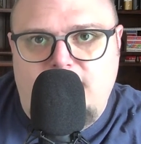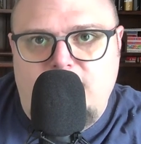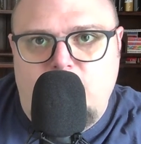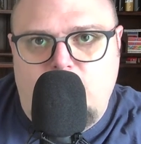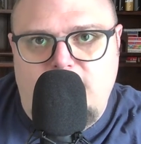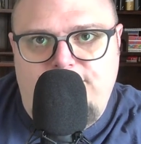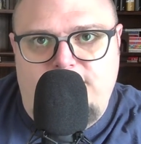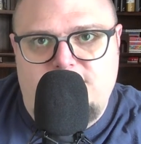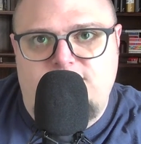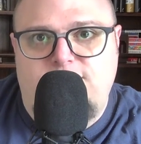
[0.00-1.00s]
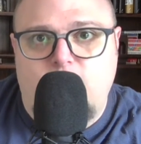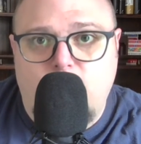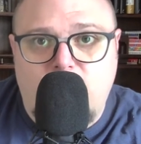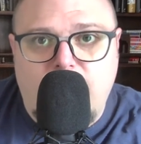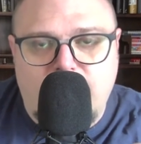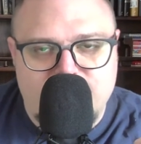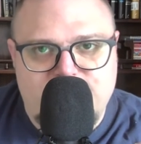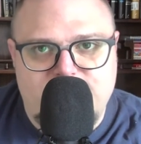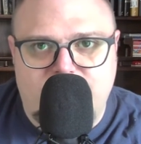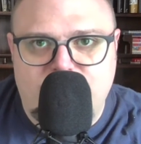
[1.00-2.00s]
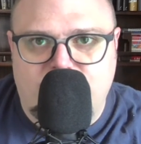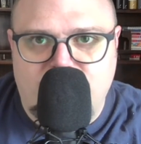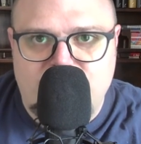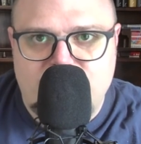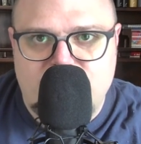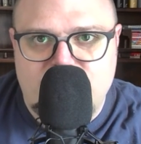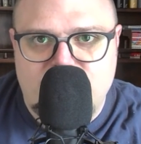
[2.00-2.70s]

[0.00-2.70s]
What if it's for our sinfulness?